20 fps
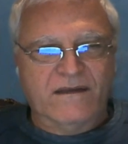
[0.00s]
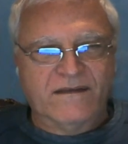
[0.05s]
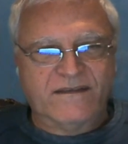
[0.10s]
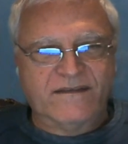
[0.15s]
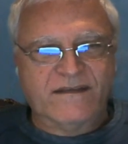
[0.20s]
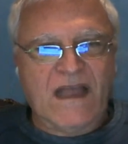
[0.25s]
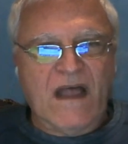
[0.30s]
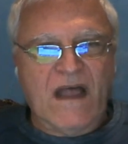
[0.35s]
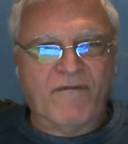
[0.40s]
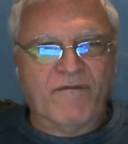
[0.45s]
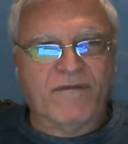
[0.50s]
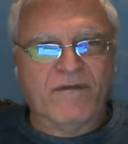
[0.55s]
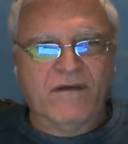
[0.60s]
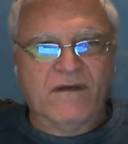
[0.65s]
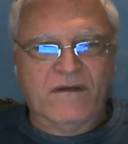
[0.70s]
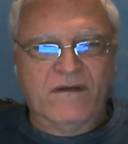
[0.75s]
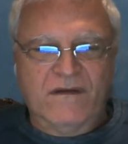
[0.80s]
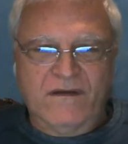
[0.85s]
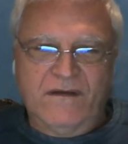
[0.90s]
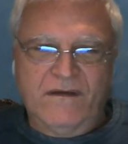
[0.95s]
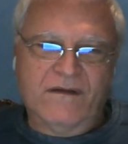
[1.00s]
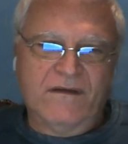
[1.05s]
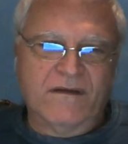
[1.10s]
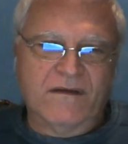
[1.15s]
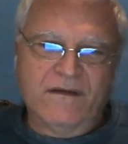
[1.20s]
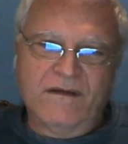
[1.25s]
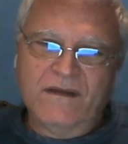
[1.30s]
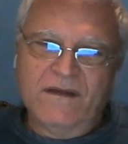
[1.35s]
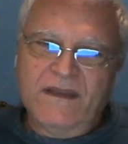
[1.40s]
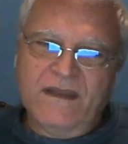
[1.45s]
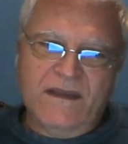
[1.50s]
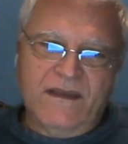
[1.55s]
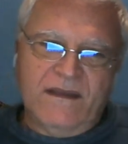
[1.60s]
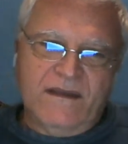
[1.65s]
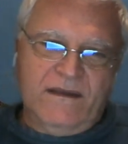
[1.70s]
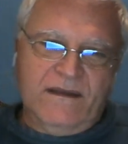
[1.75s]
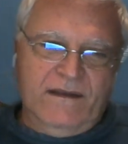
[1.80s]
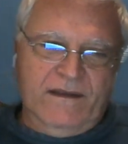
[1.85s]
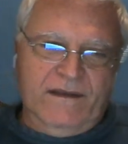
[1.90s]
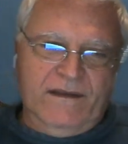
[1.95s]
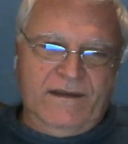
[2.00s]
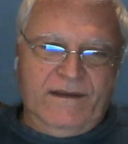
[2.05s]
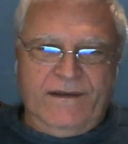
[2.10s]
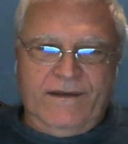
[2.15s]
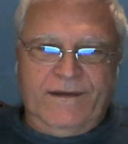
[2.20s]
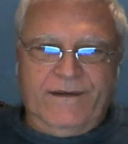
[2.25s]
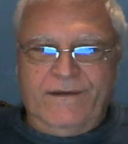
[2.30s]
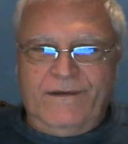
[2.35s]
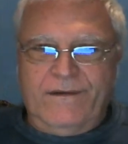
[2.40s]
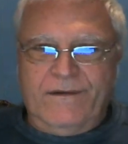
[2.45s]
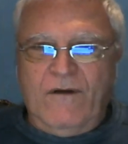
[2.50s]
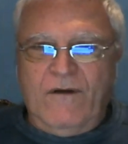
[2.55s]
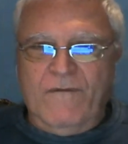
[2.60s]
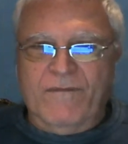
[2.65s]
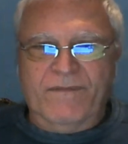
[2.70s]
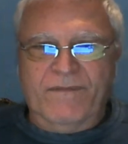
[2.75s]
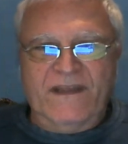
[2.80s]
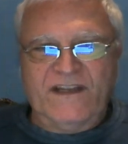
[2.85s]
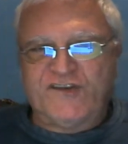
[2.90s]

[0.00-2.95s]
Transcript: stuff off the